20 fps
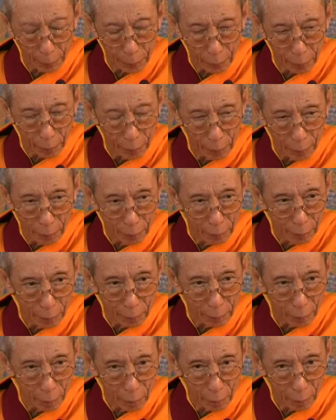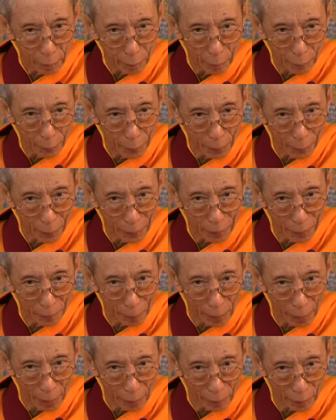very, reality we are very
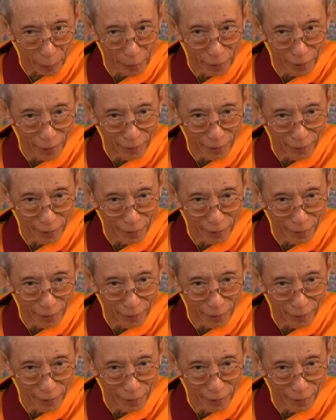bad.